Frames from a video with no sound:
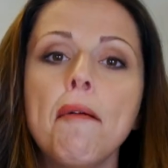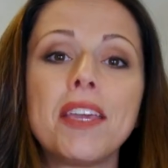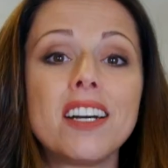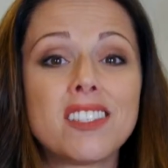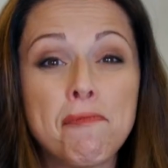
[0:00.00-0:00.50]

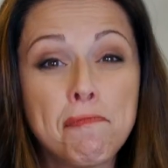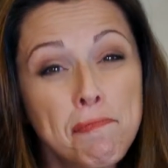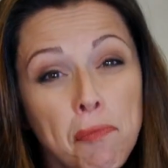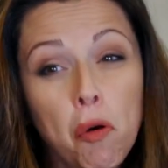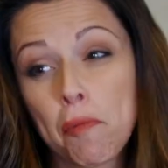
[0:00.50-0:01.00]
because of
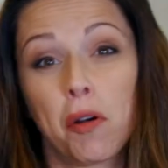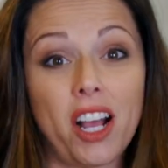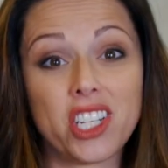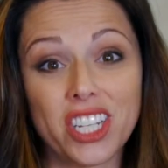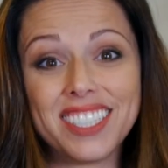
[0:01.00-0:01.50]
poor
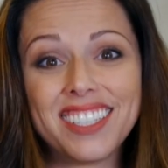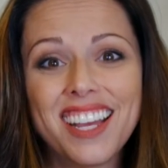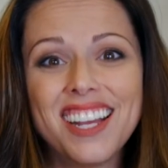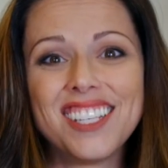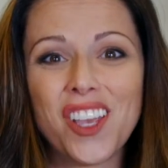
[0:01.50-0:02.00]
production.
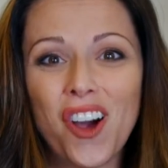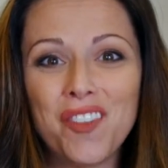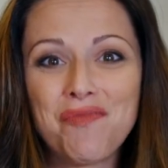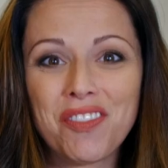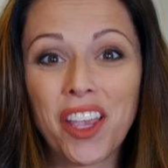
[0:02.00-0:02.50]

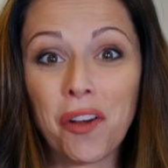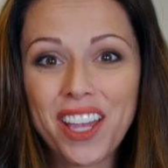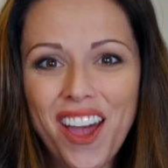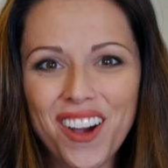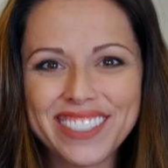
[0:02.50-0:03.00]
So here we
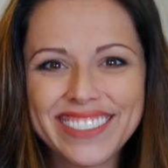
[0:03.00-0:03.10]
go.